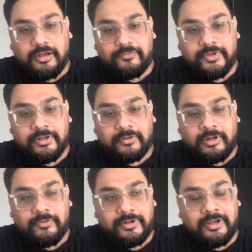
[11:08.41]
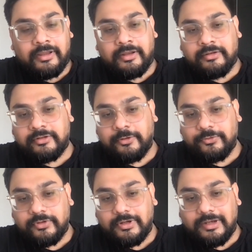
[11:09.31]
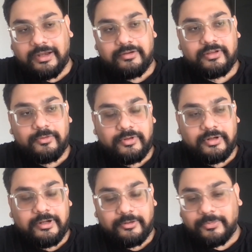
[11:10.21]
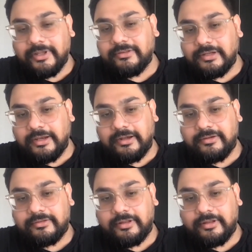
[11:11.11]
where our institutional clients, our enterprise clients